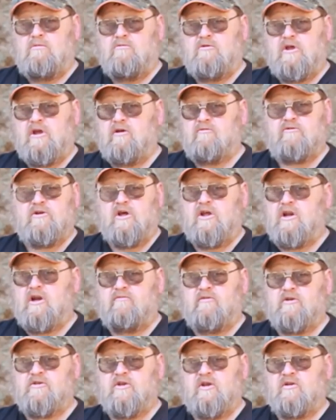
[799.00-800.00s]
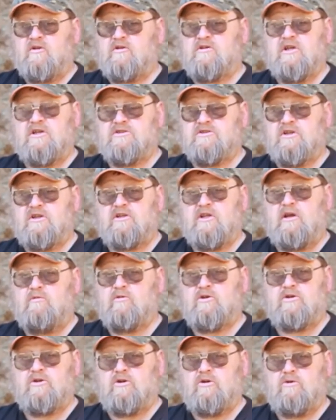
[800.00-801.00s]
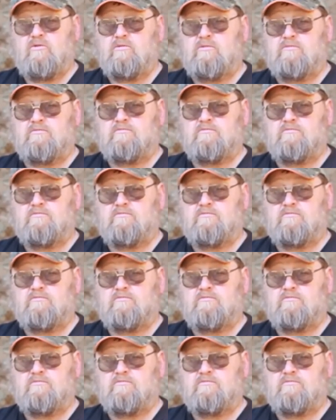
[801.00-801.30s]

They have done everything that they said they would do.